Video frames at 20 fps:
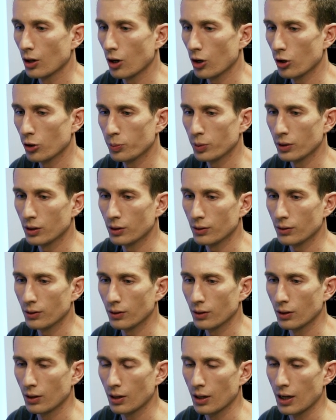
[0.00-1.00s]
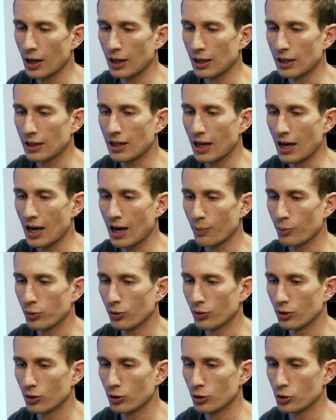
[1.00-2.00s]
Open, and in the
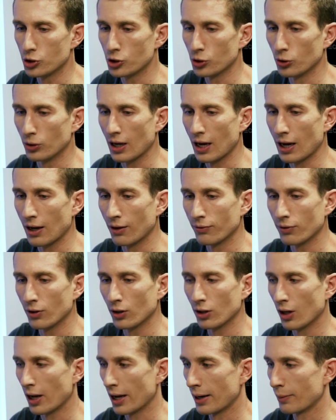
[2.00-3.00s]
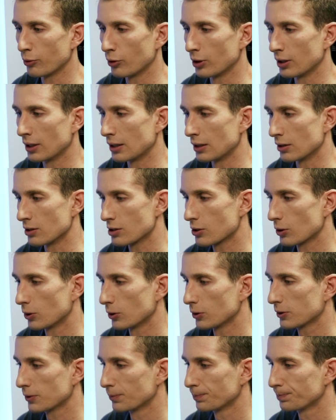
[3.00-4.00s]
output, you should have library
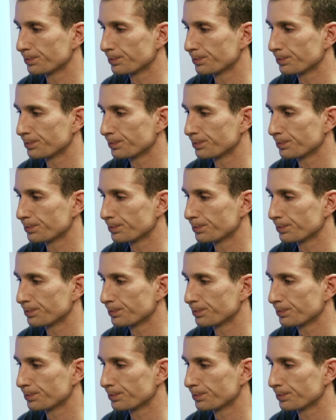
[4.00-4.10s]
installed.